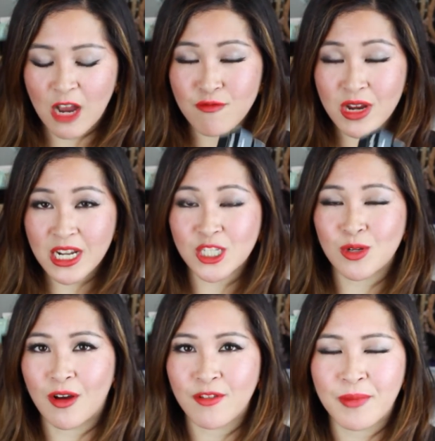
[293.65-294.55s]
I really
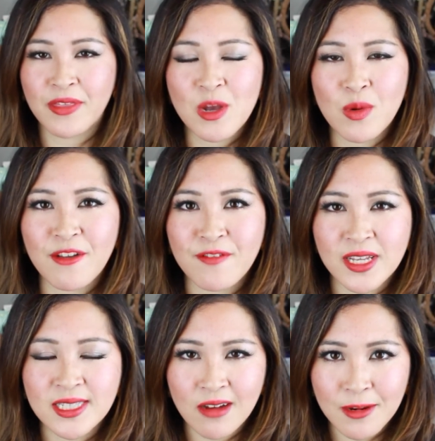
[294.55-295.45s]
do love them. I think when I
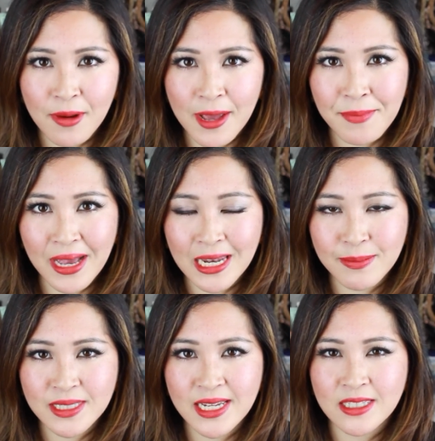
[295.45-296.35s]
first started buying MAC
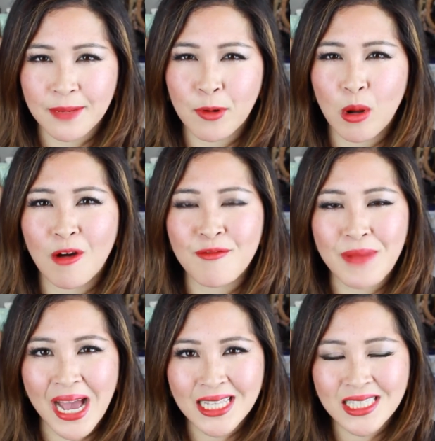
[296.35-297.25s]
lipsticks, I bought a lot of
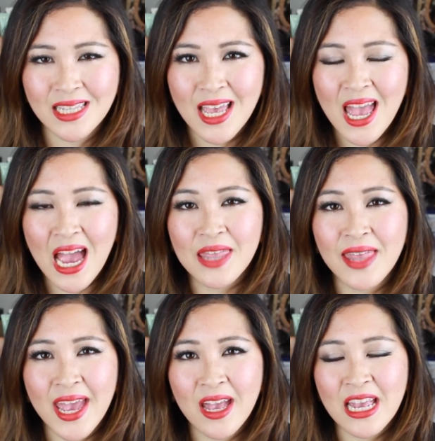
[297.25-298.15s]
mattes, and
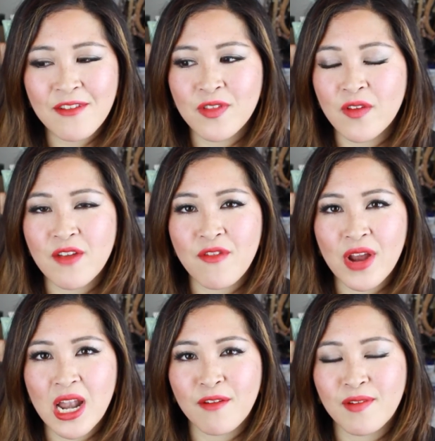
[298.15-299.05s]
they, even though they're
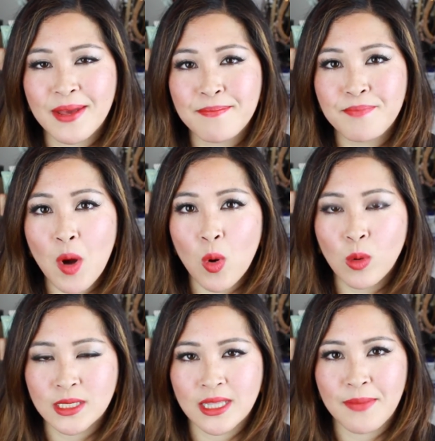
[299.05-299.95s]
very lovely and
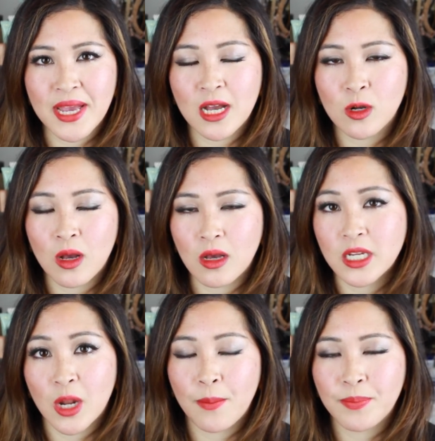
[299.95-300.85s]
bold and they make
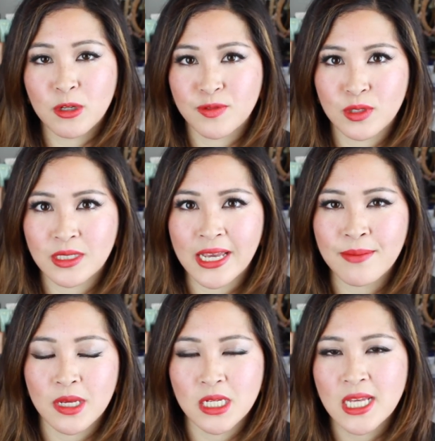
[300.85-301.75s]
a beautiful
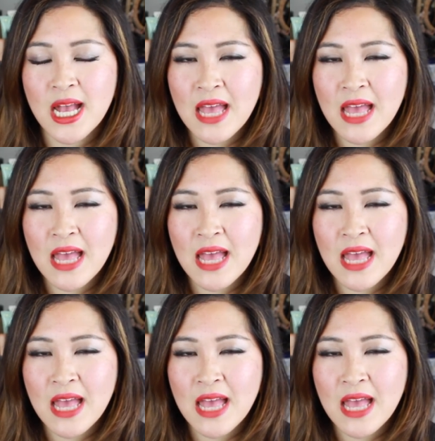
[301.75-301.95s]
statement,